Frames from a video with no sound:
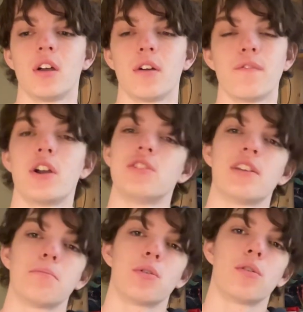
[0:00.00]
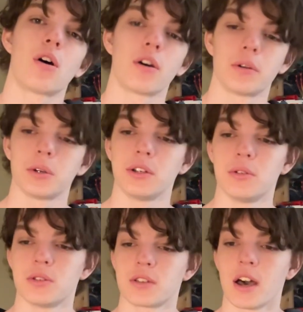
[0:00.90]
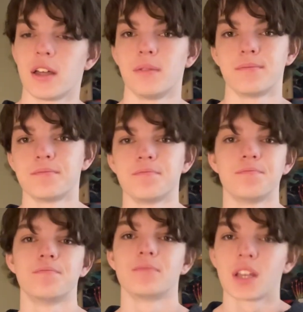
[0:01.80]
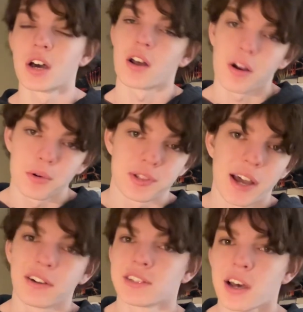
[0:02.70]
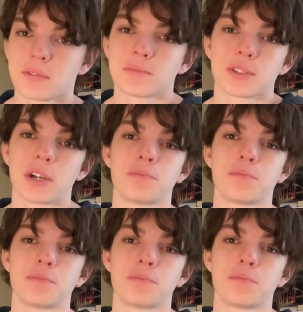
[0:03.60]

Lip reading: Very simple. All I really do is cut awkward silence out. So,